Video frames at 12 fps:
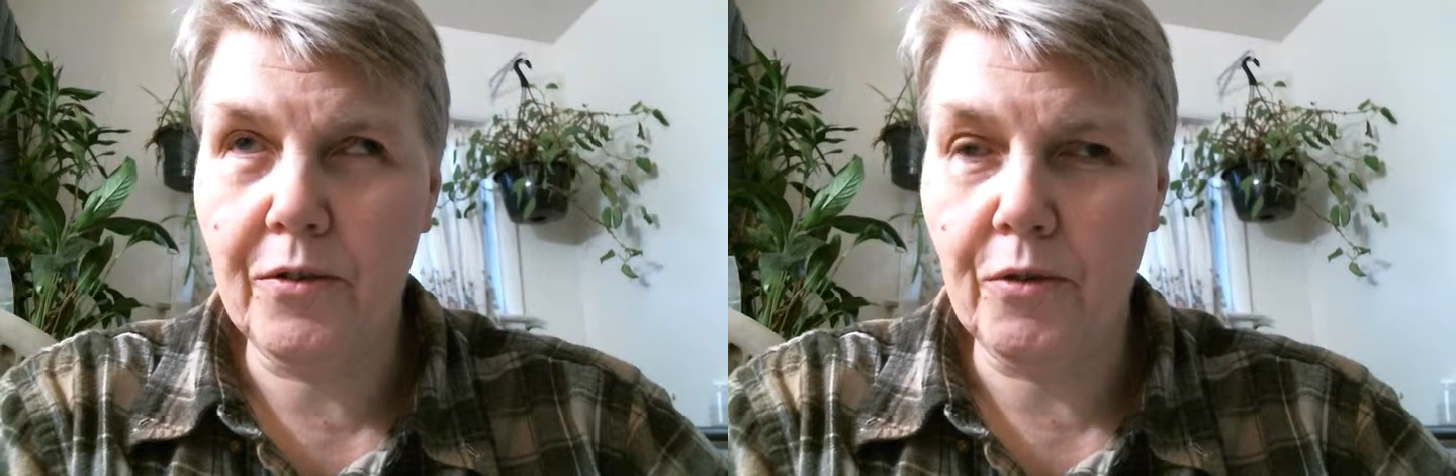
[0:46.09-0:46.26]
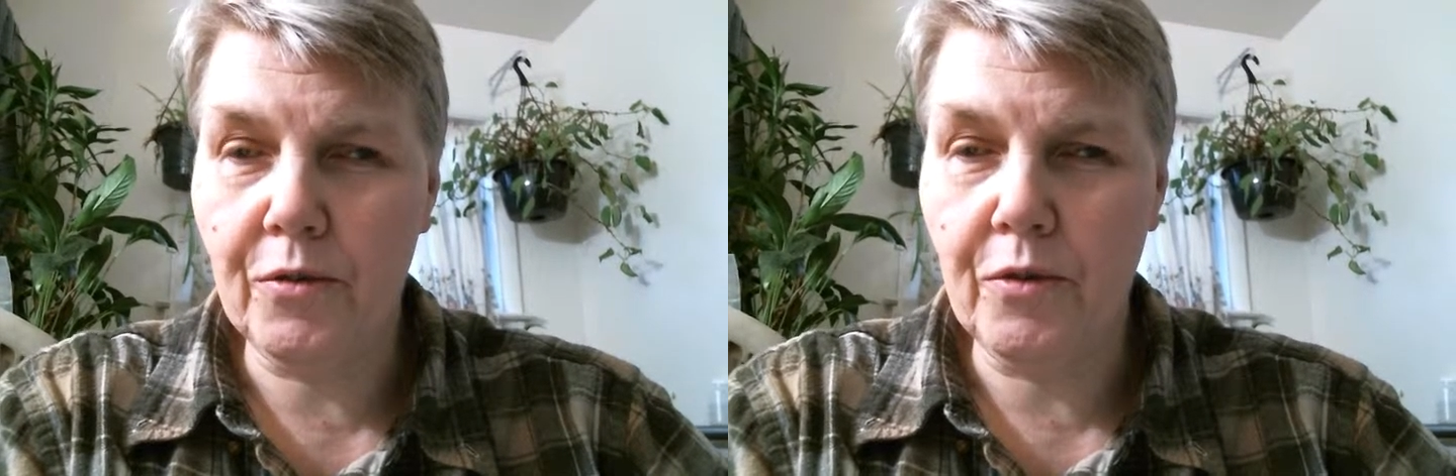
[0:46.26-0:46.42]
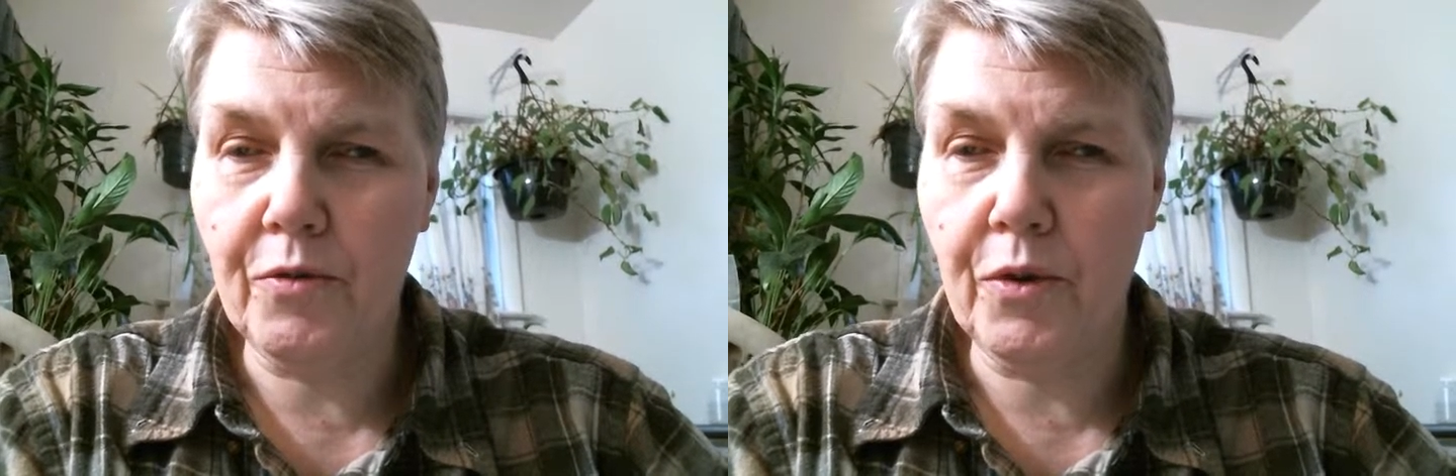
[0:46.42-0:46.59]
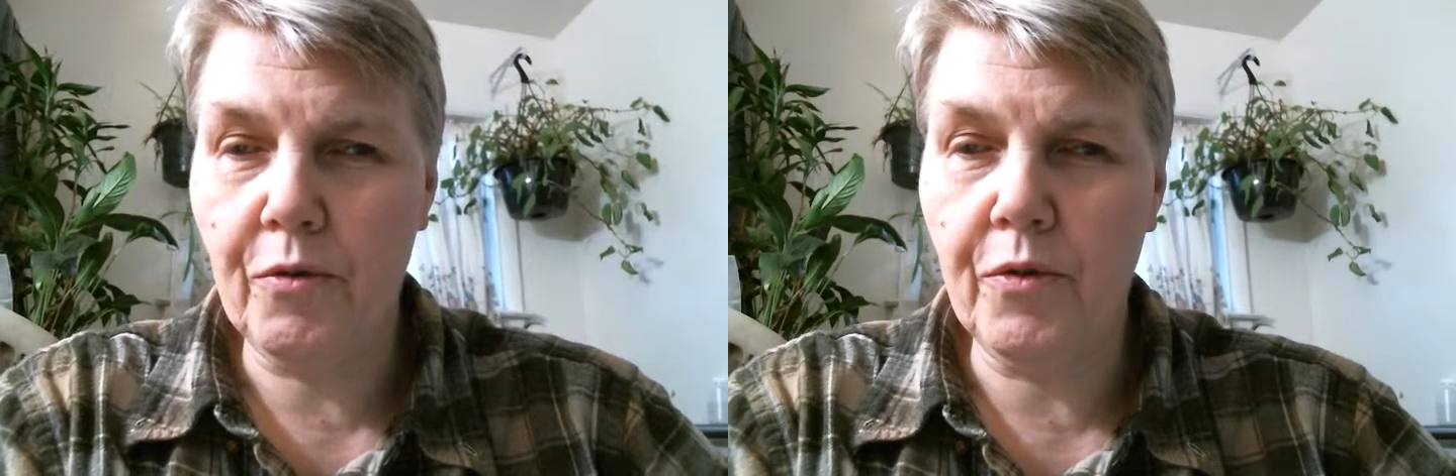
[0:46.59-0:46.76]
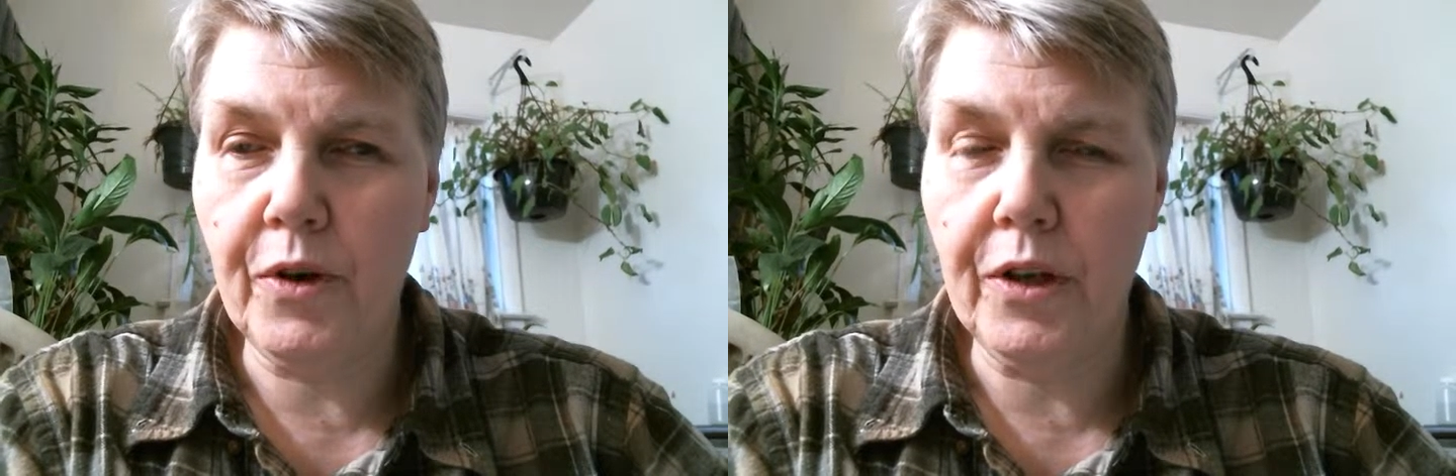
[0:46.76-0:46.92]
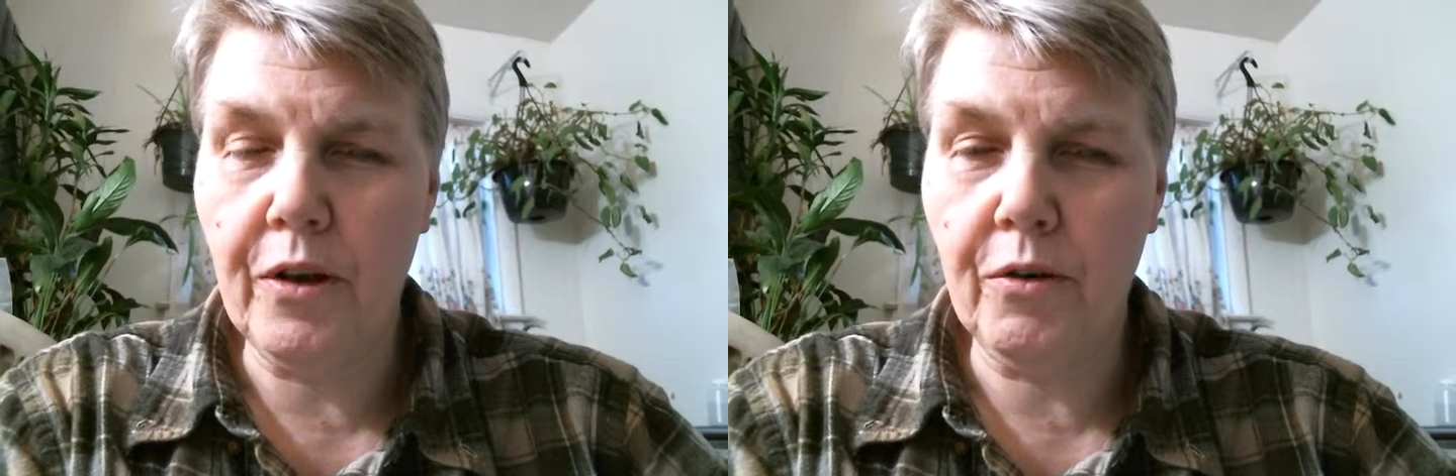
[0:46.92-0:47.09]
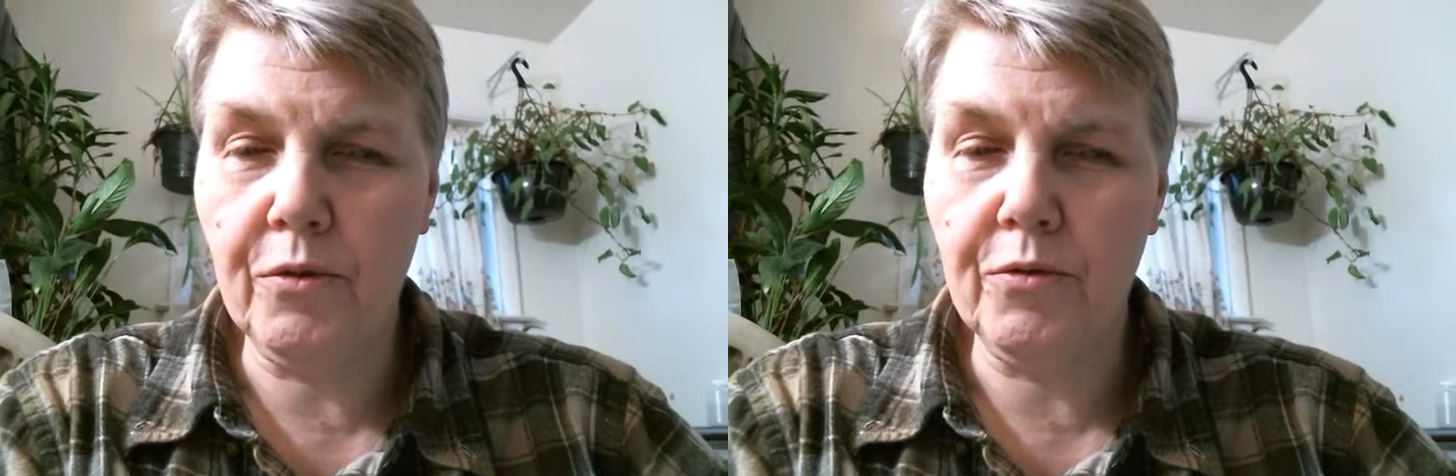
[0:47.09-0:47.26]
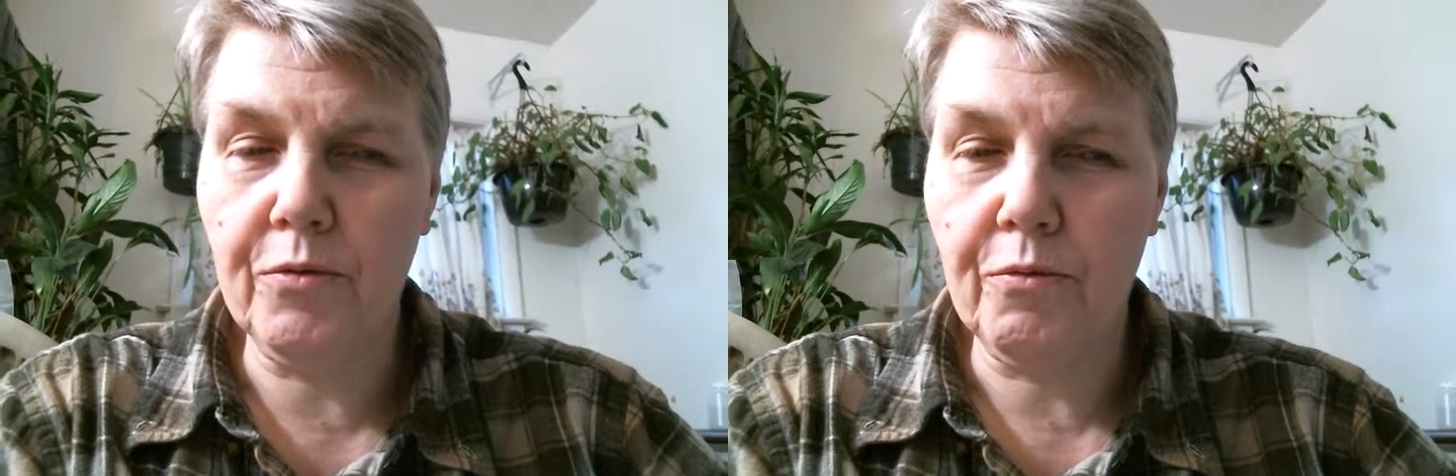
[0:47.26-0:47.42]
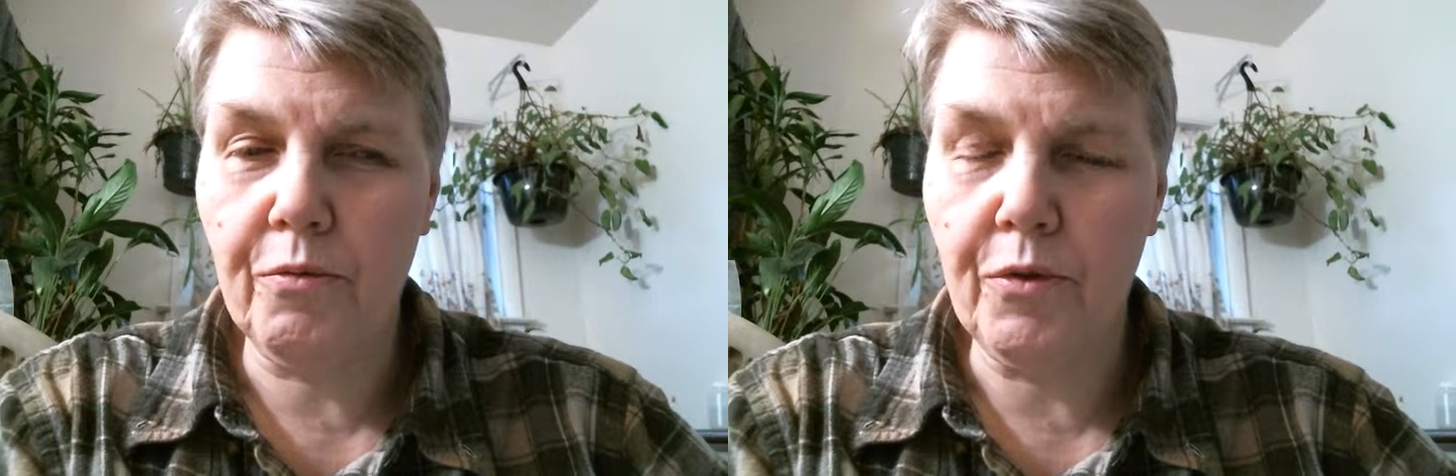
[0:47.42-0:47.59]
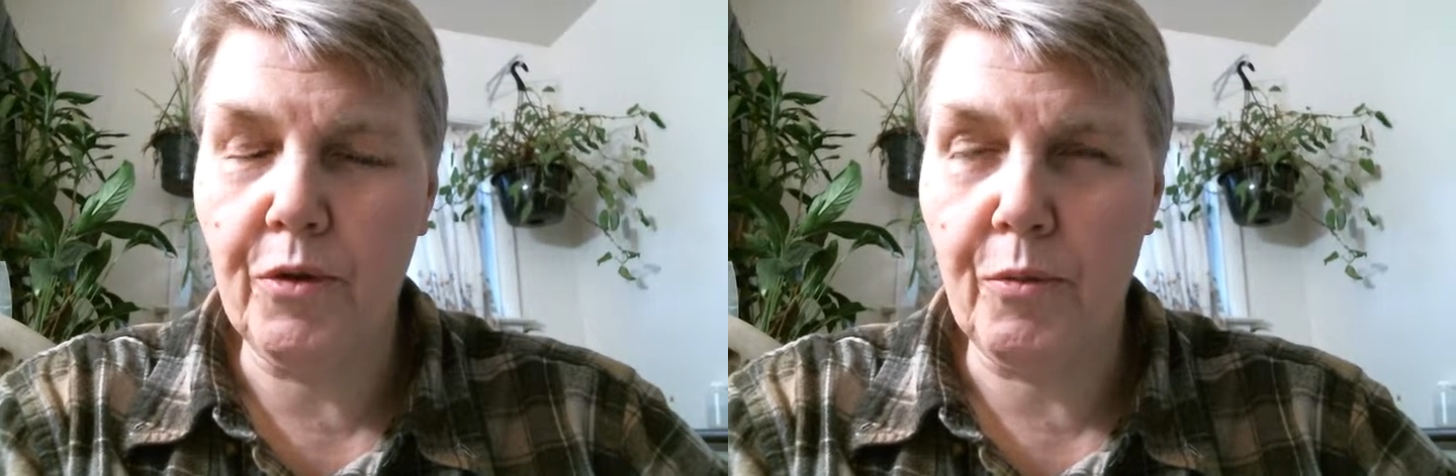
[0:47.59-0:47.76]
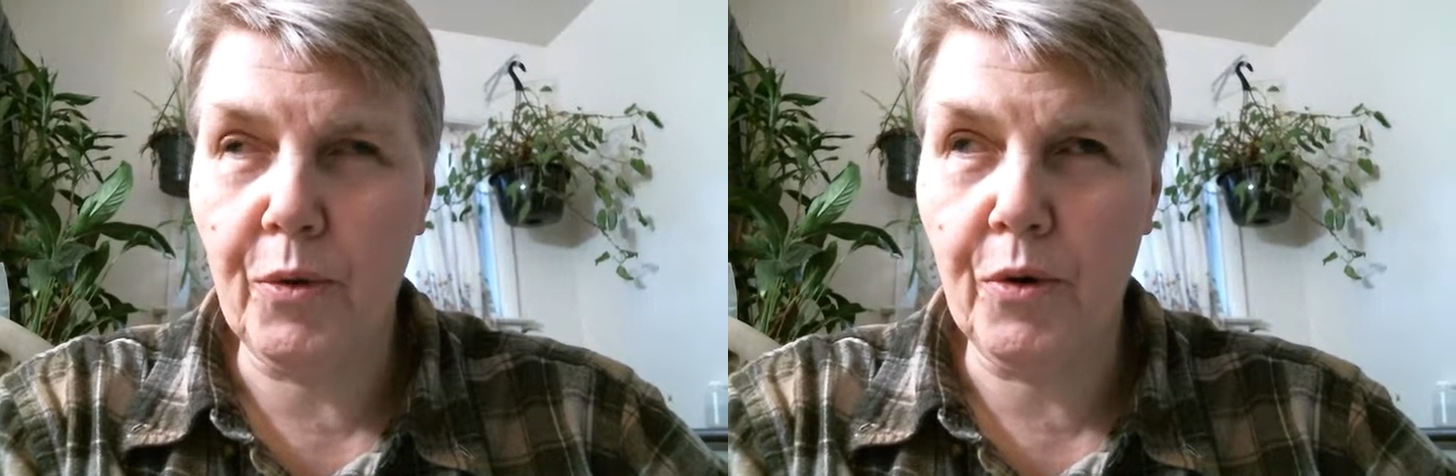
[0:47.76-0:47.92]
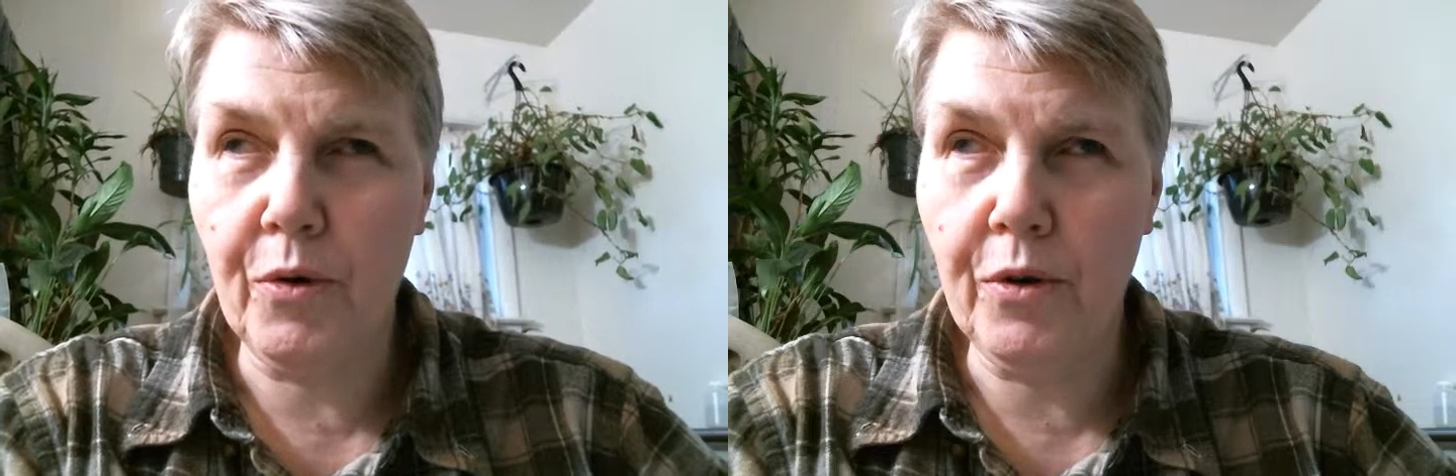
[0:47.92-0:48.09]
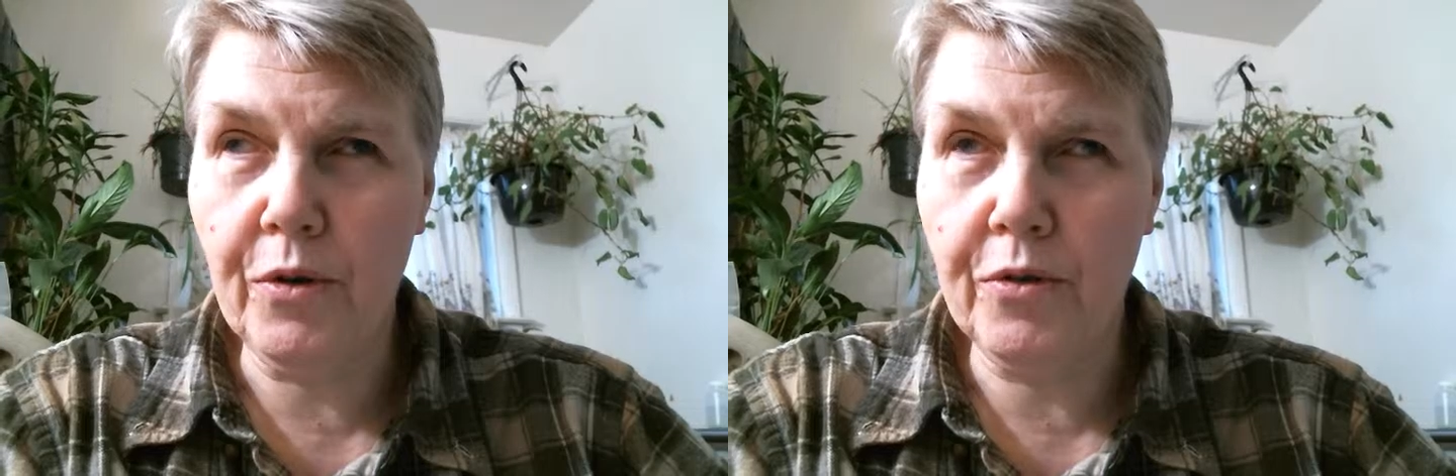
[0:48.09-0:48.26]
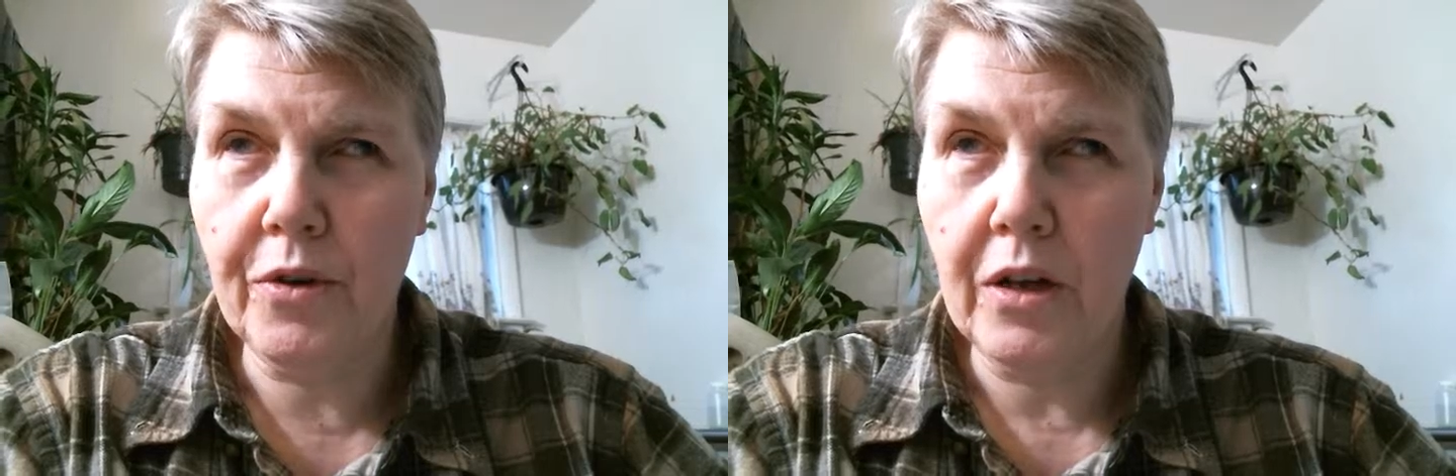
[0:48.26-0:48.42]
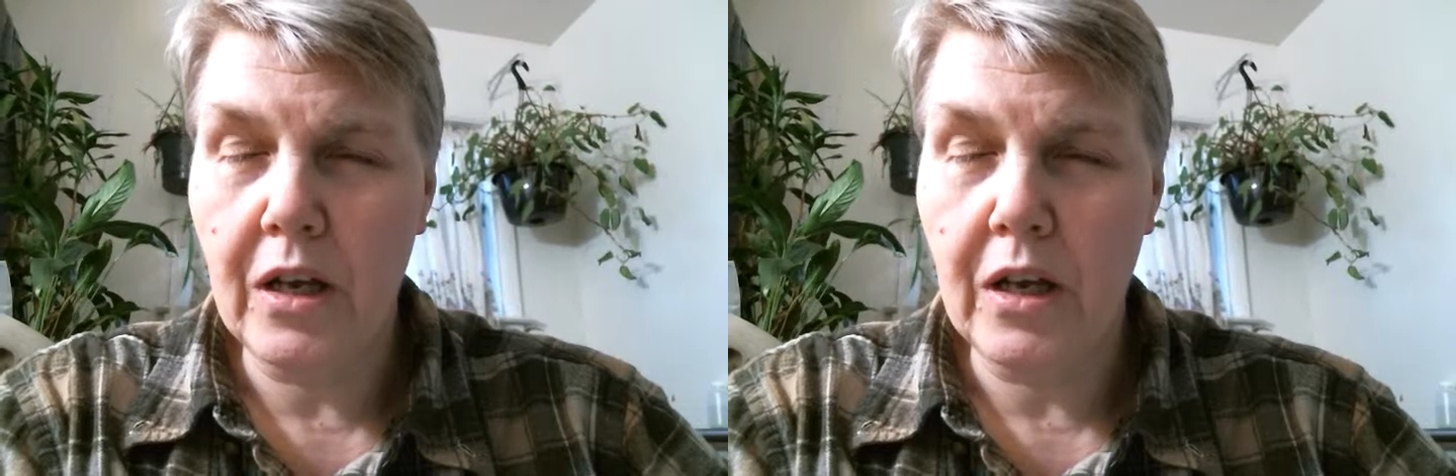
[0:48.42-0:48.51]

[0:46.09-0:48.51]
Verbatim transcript: There's a few videos with the birds.